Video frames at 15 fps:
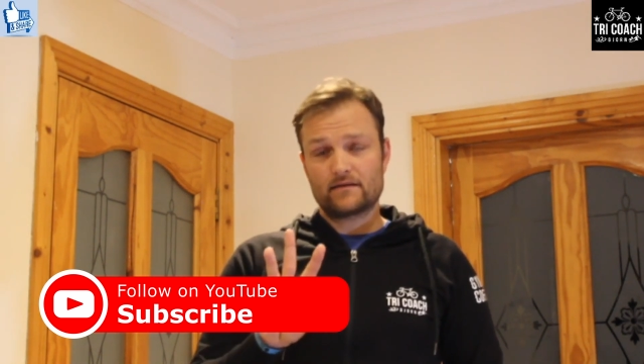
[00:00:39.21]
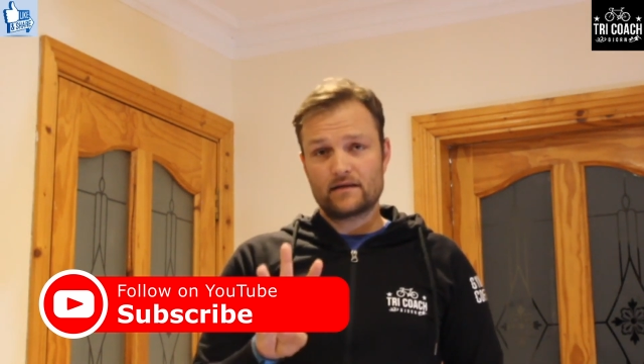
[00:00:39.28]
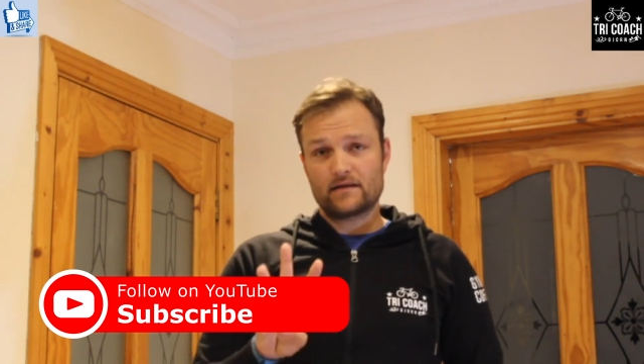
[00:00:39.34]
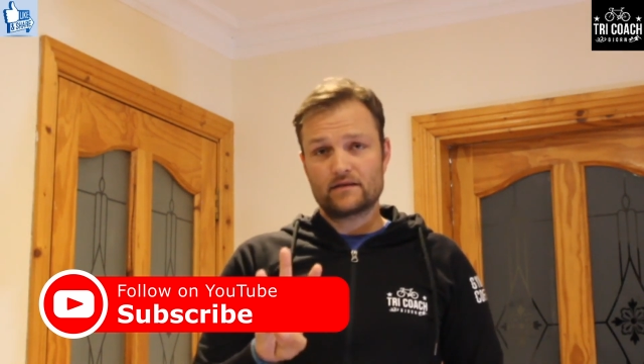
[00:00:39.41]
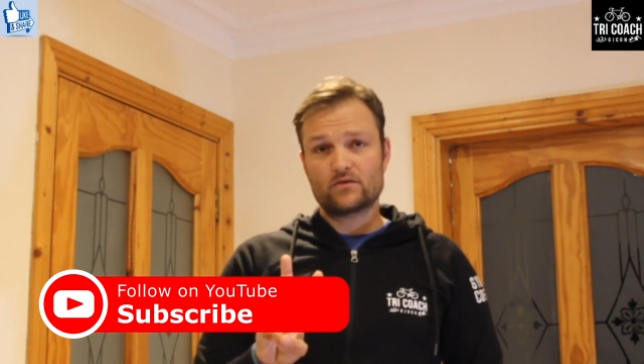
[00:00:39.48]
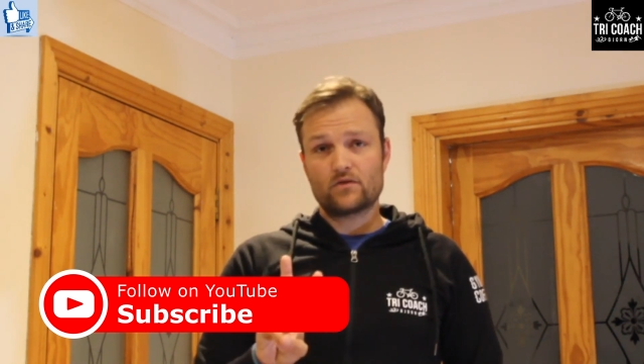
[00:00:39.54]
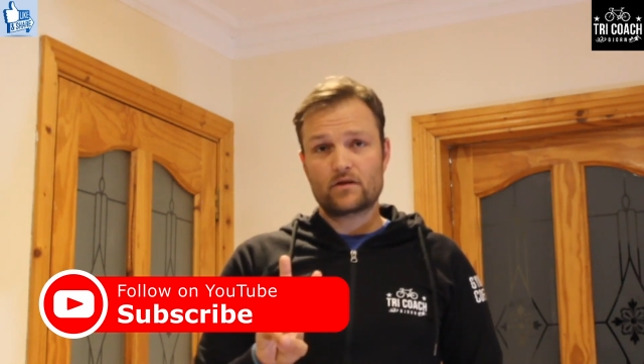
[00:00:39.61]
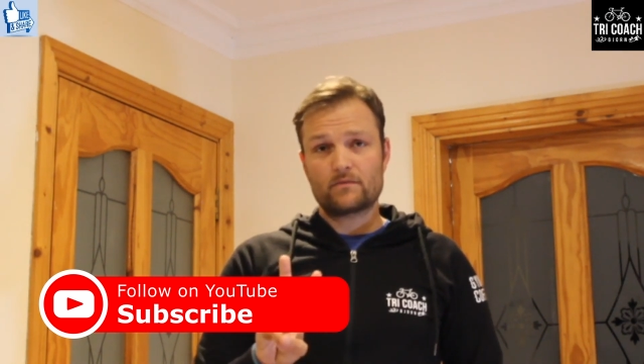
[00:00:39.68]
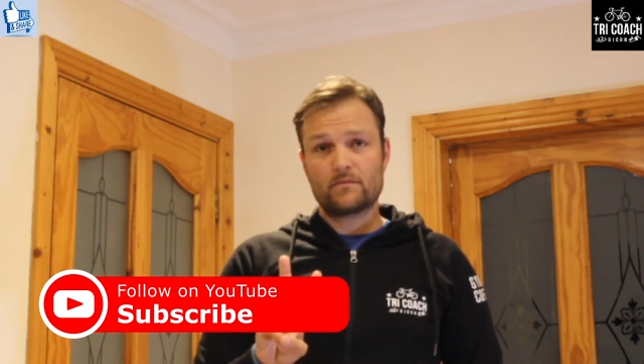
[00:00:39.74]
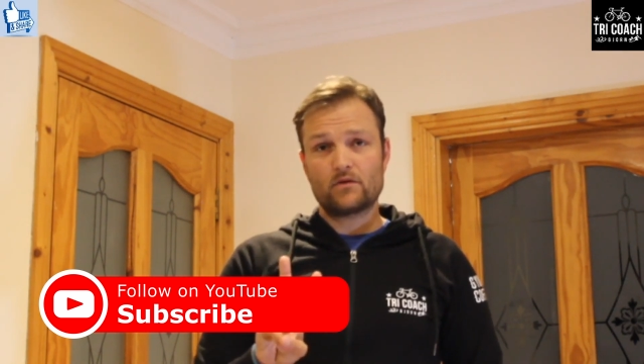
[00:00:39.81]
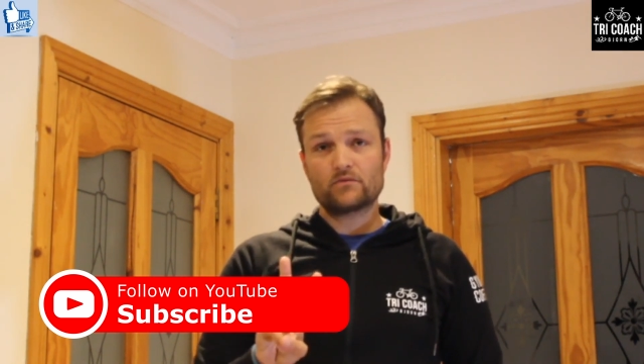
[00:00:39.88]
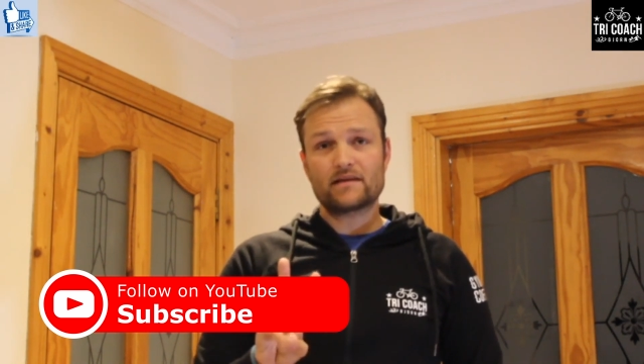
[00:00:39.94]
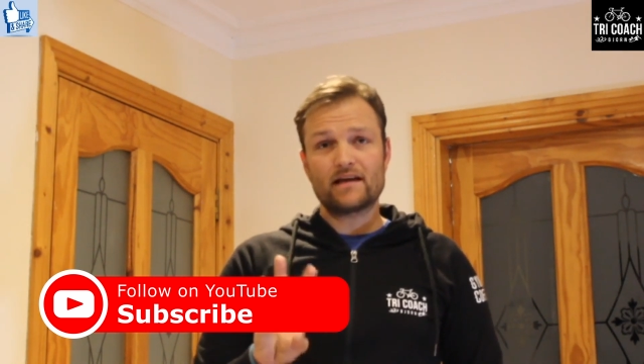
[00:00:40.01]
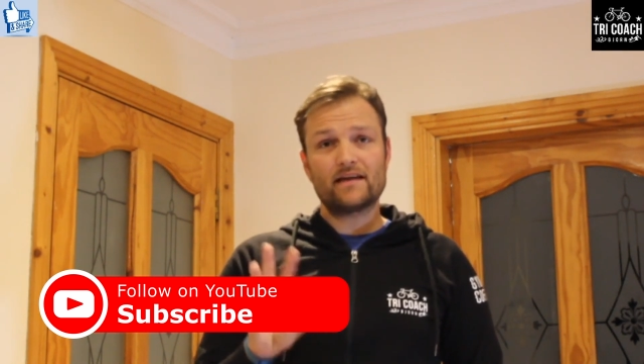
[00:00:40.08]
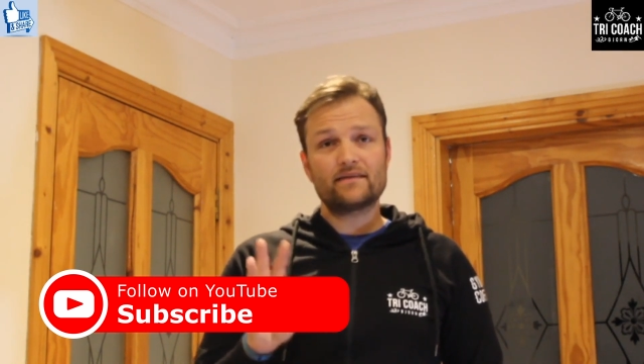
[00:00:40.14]
going to talk
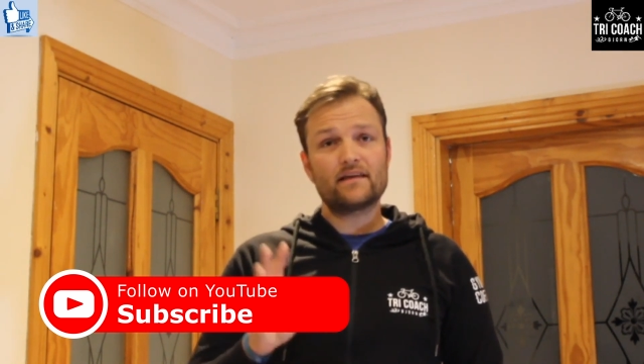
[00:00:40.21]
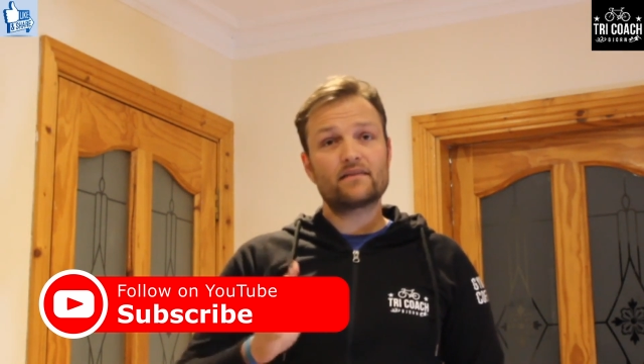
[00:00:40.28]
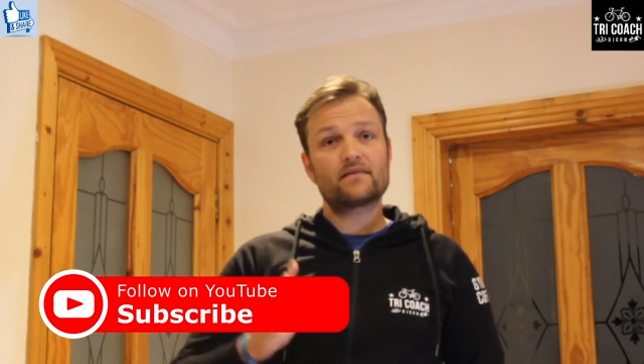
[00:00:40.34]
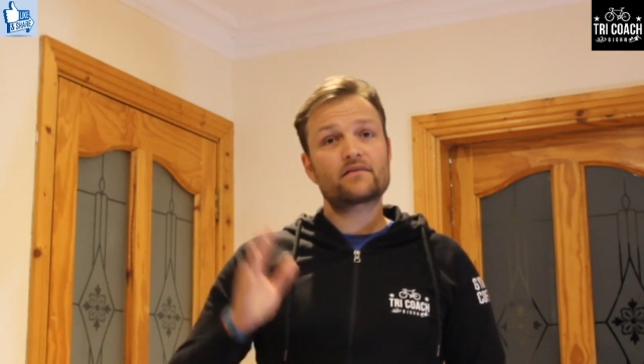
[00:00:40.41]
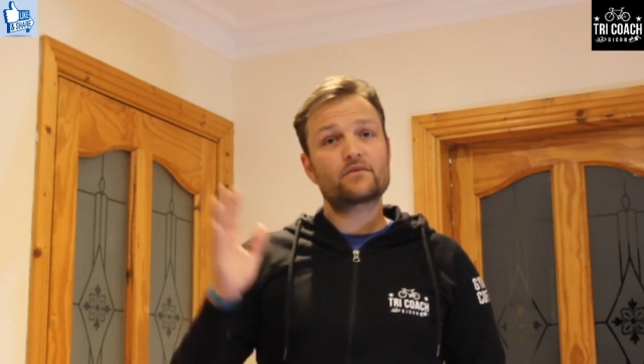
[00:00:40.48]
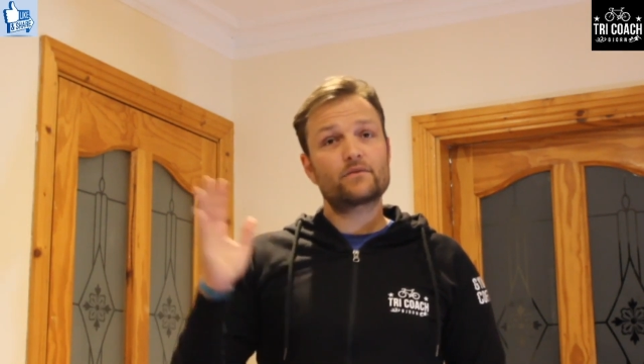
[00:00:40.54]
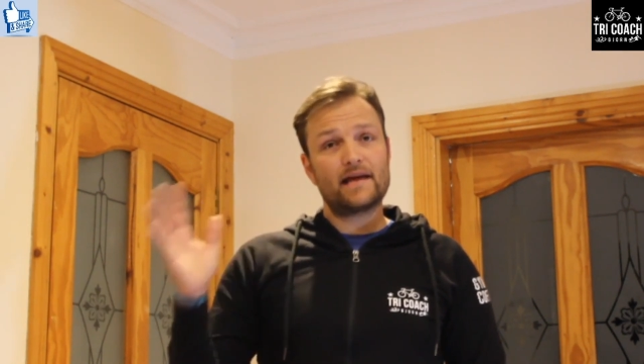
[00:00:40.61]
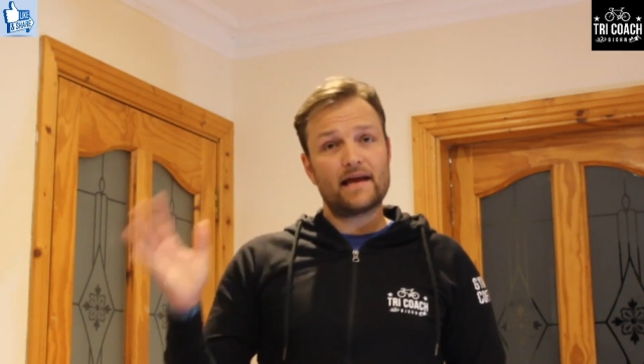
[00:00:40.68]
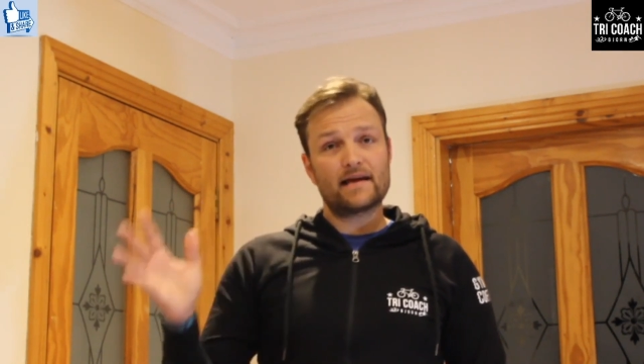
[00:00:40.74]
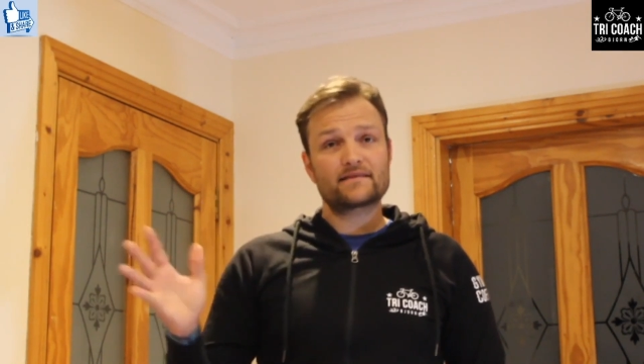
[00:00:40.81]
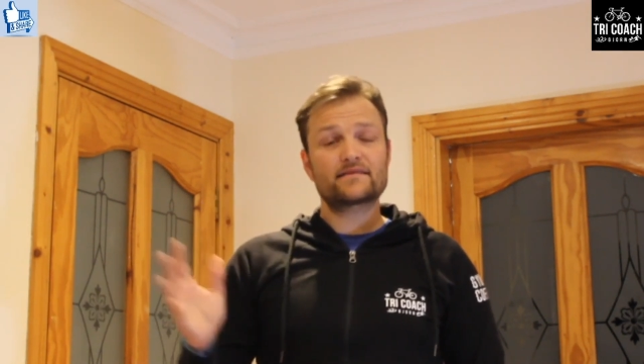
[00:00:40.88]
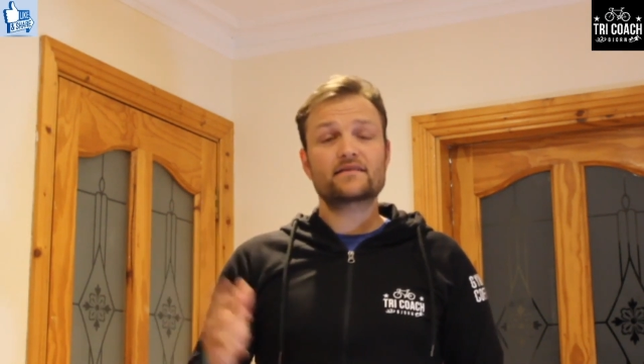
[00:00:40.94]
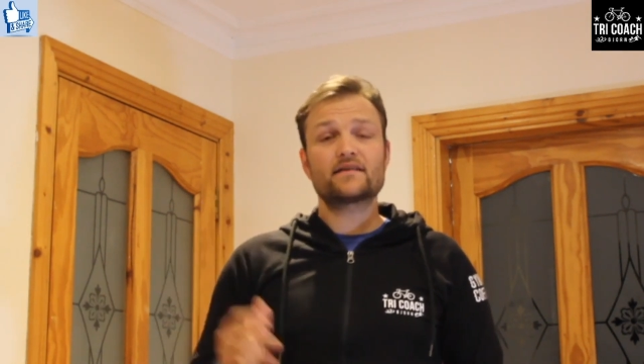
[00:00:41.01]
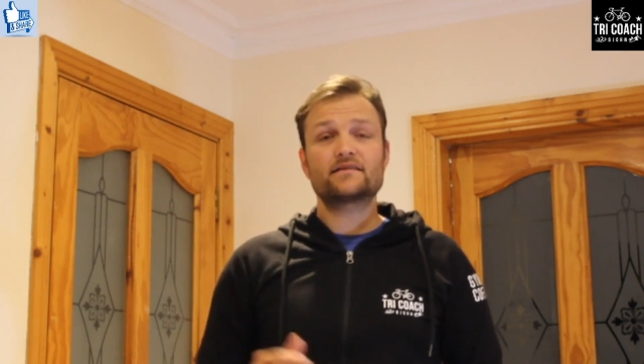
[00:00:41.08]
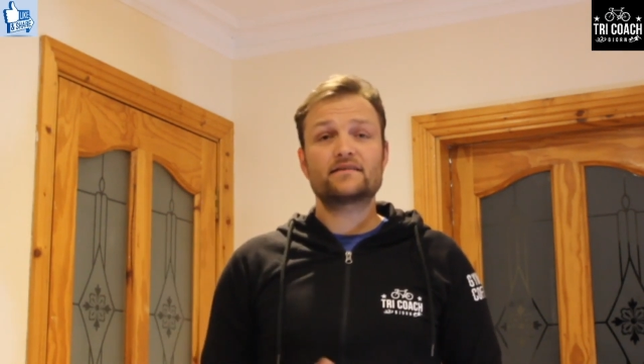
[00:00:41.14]
about and then 3
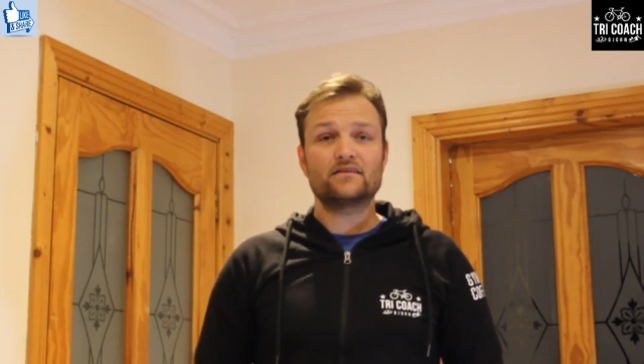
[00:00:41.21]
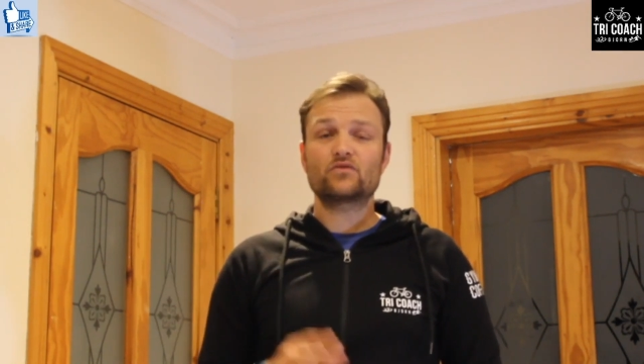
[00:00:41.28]
exercises.